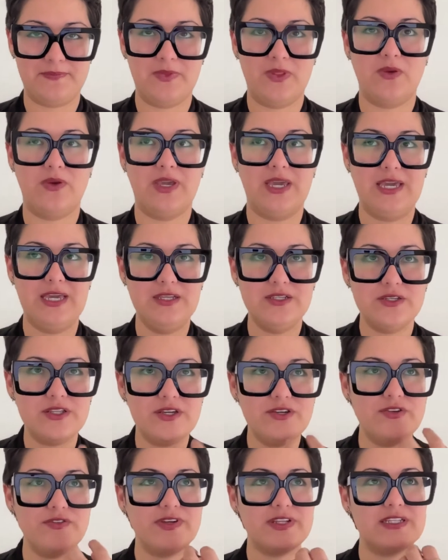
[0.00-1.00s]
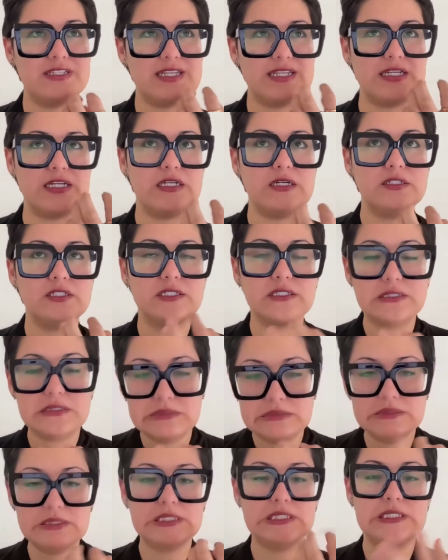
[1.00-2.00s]
Okay, so there you've got the,
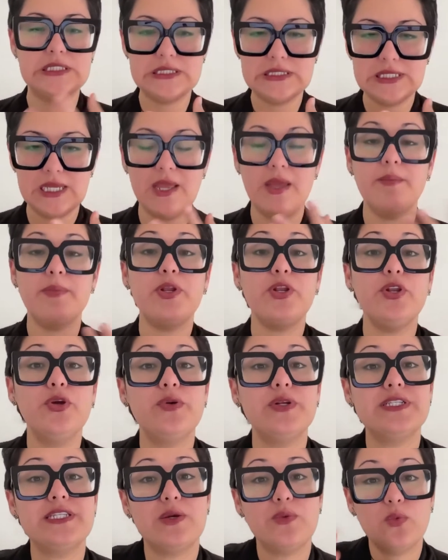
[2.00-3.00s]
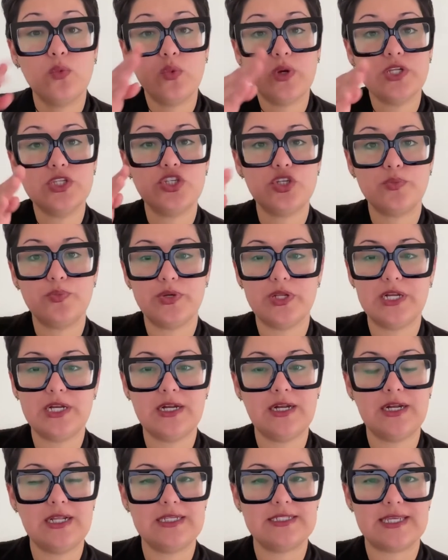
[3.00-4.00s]
but notice that once you put in
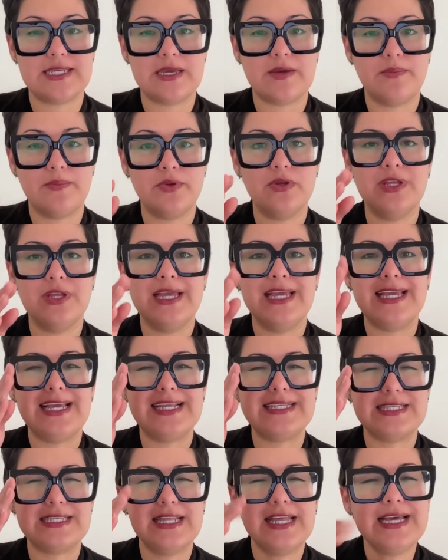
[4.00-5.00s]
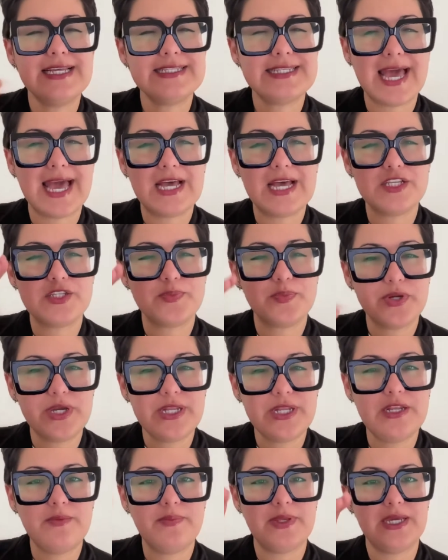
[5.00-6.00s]
an example, it's less
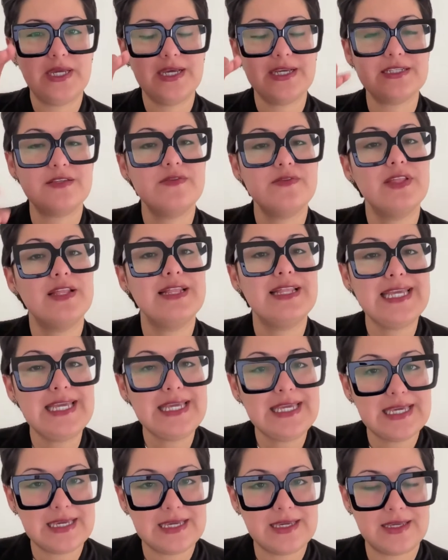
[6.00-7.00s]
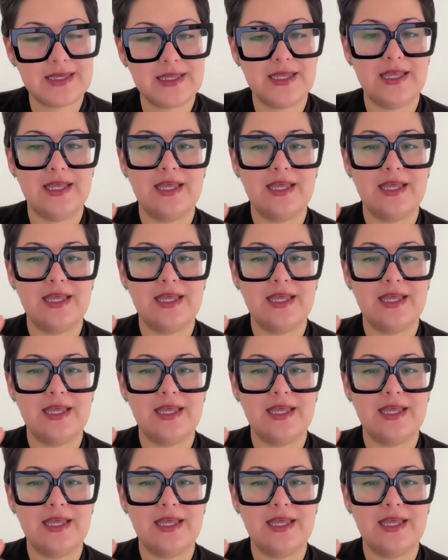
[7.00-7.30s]
aspirated because of the linking,